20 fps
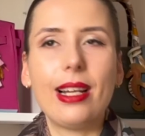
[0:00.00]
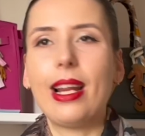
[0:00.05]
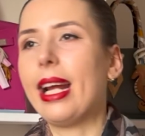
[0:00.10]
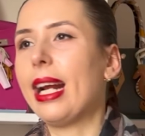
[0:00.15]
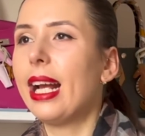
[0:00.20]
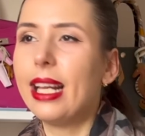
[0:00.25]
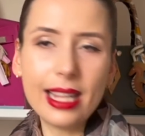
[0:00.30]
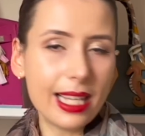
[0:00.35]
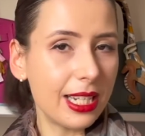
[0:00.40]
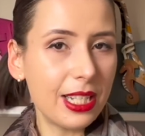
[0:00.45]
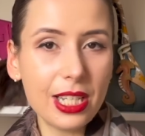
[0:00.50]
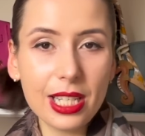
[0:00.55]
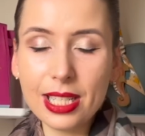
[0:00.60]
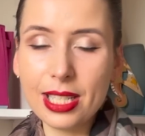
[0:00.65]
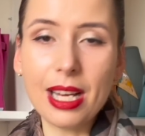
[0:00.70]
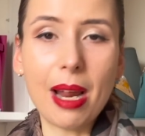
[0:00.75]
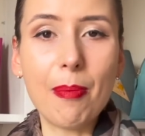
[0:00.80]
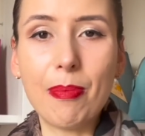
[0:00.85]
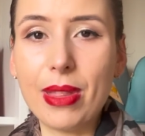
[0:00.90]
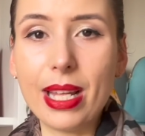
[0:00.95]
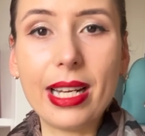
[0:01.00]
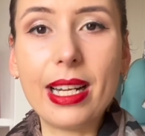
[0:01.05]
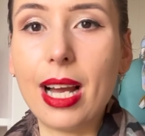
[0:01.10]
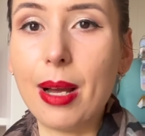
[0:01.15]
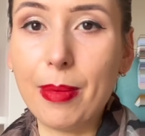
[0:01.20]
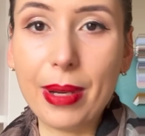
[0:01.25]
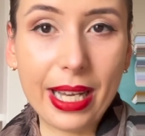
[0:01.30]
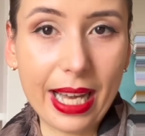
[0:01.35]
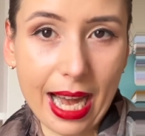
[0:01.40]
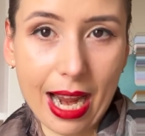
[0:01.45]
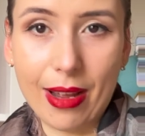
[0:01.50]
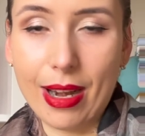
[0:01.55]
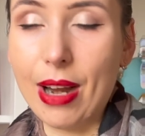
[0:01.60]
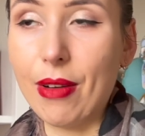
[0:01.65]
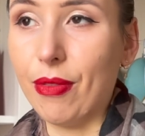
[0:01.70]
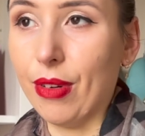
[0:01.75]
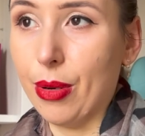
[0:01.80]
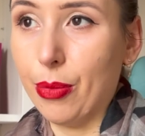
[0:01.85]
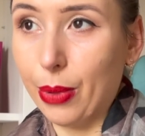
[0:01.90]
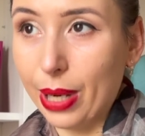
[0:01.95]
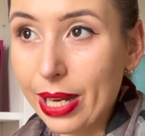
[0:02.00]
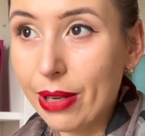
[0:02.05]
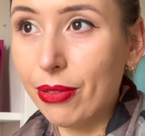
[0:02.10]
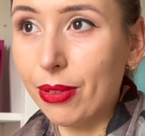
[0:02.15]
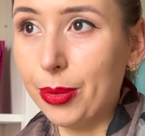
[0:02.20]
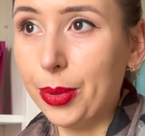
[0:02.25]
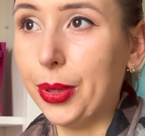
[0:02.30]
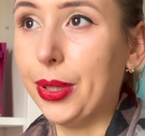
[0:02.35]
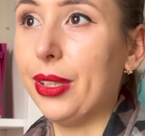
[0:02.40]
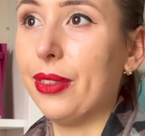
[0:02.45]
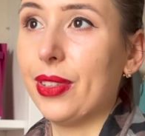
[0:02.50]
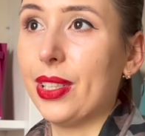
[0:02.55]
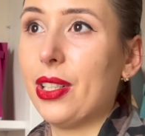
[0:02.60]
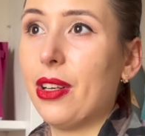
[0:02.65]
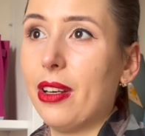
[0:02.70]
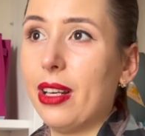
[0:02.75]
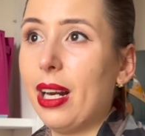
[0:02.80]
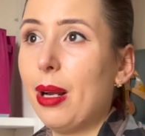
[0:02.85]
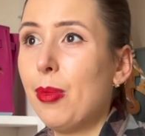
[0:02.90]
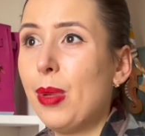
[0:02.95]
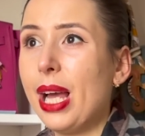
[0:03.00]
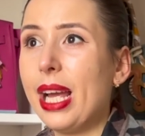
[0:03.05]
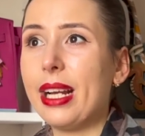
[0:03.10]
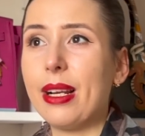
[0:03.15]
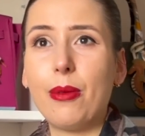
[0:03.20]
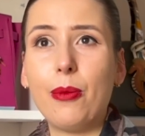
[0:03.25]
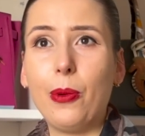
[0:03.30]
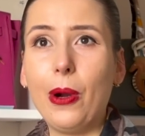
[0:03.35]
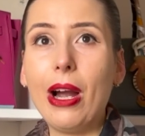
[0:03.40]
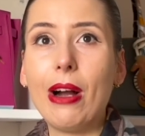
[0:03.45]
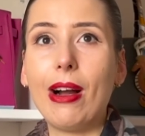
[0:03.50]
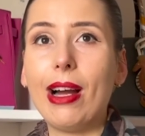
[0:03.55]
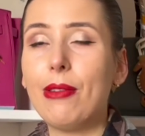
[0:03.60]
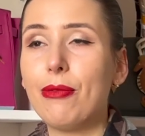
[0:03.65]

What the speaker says: Like, there's just something coming out every week from Louis Vuitton. I'm like, wow, I